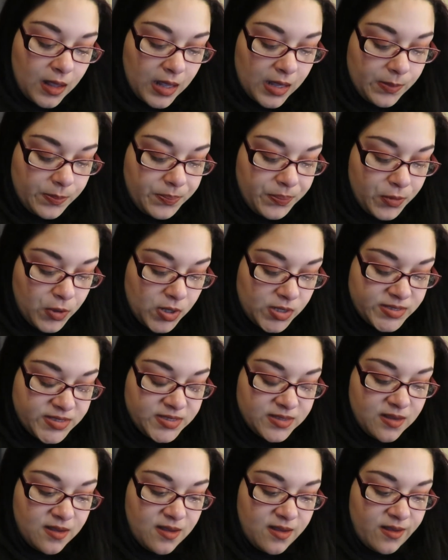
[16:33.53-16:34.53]
I bought
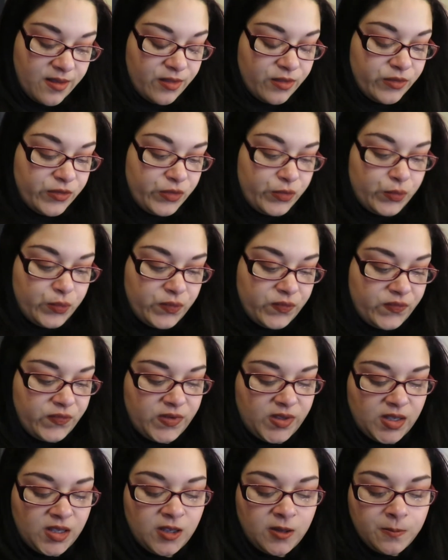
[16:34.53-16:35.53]

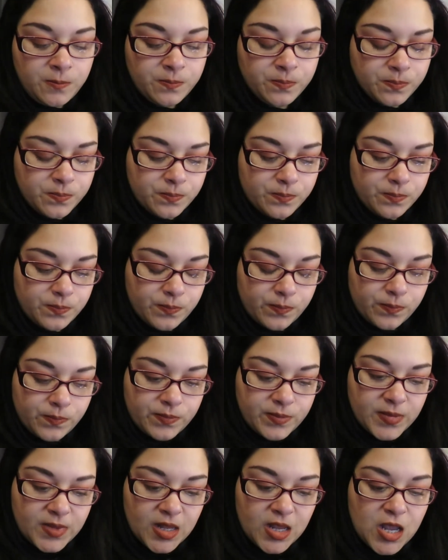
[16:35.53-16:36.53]
LUV
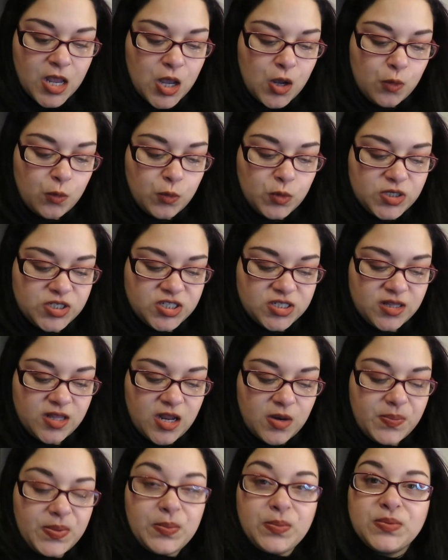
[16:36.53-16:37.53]
which a
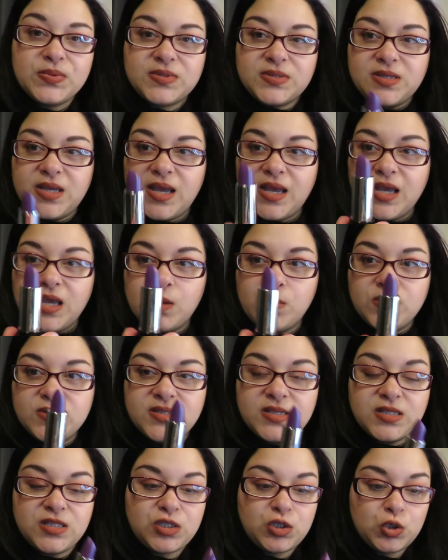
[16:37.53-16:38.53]
lot of people saying it
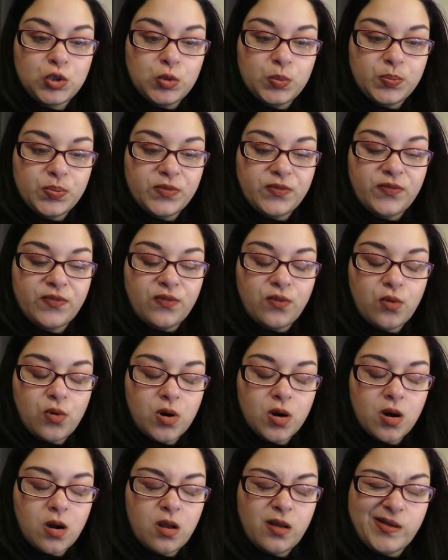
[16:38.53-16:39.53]
was a dupe
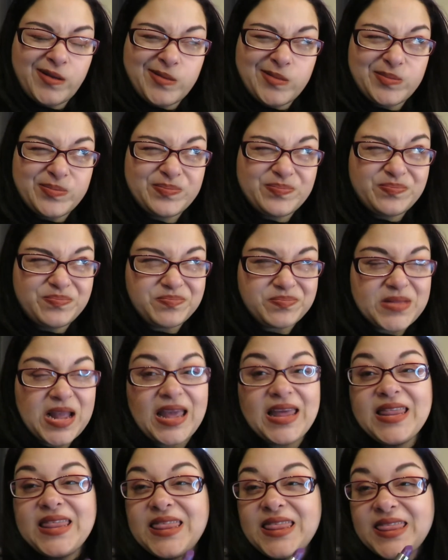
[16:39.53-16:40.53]
for um,
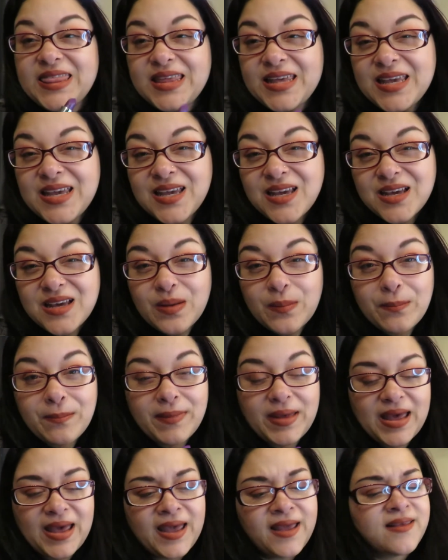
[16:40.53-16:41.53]
I think
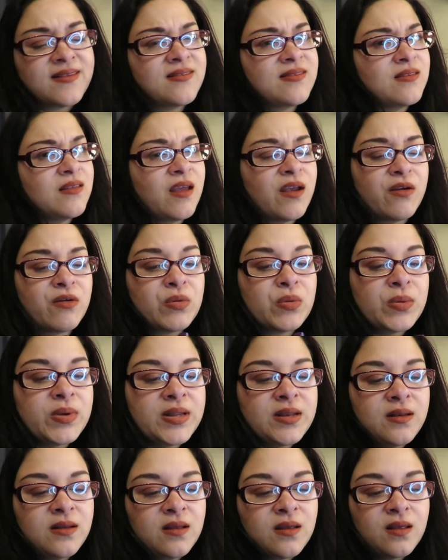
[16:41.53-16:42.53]
Max
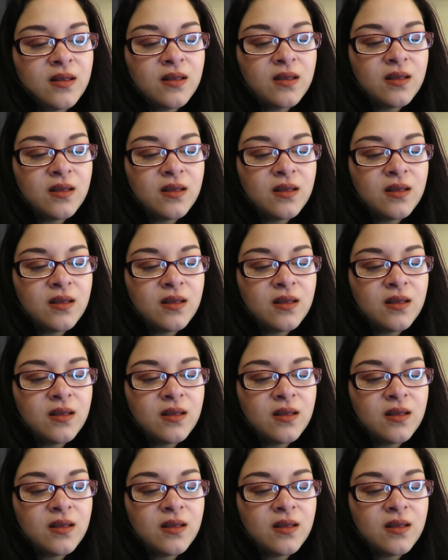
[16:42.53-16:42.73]
Heroine